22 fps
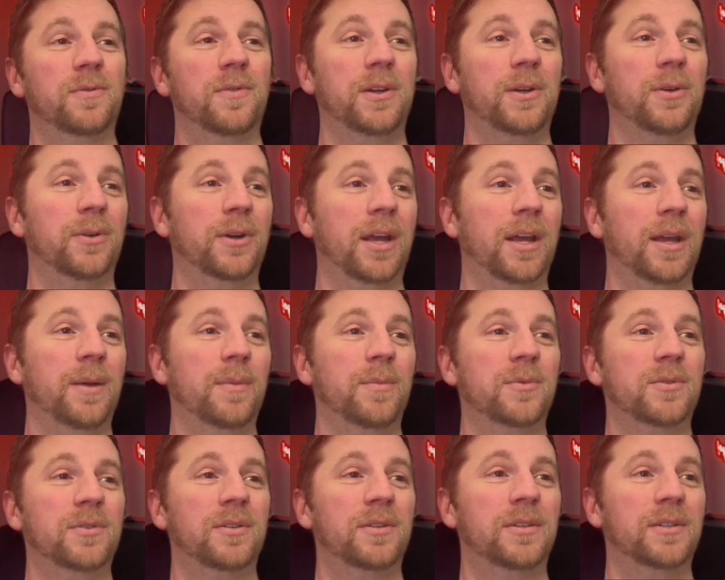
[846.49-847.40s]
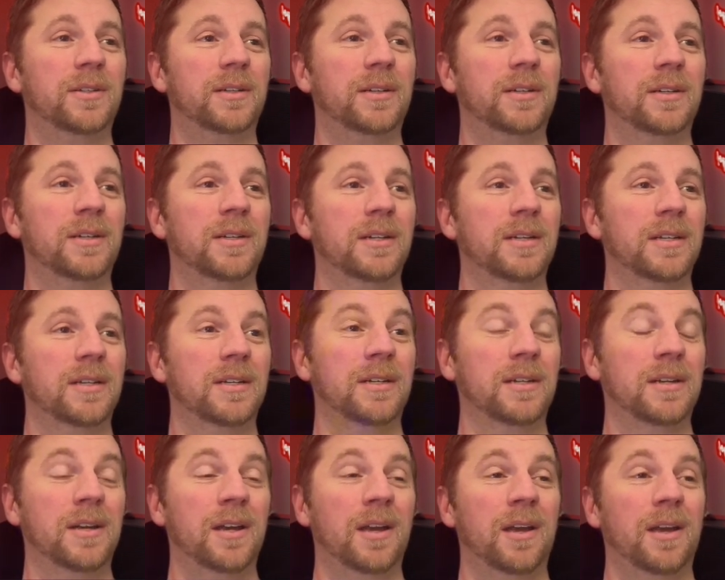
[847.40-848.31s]
video games and
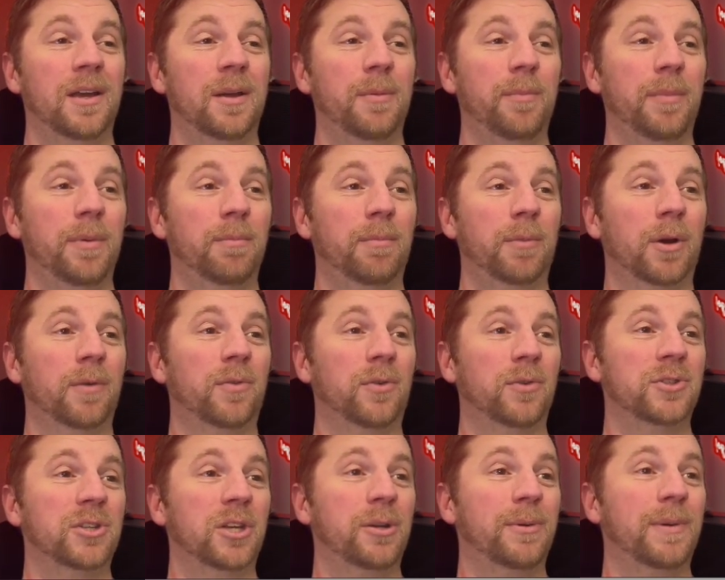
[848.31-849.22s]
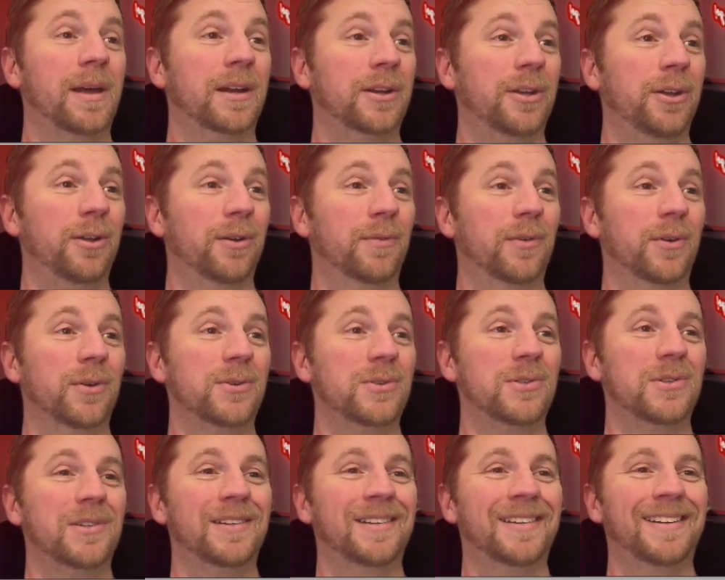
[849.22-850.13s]
Marvel Cinematic
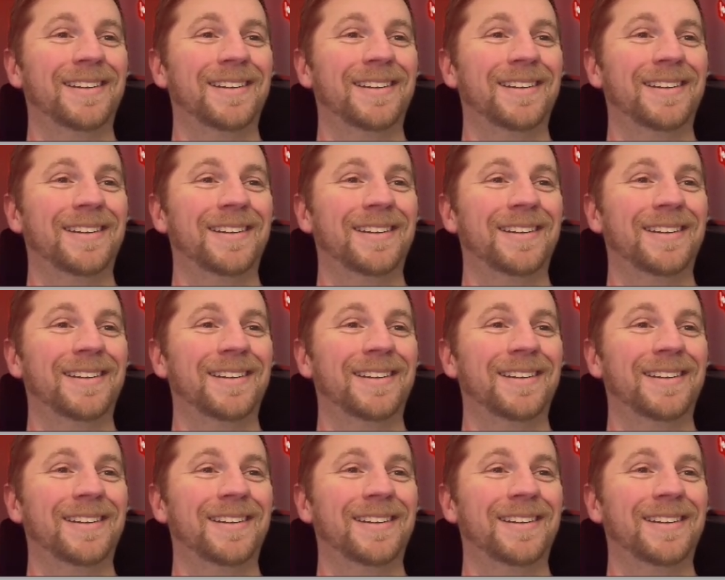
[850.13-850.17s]
Universe,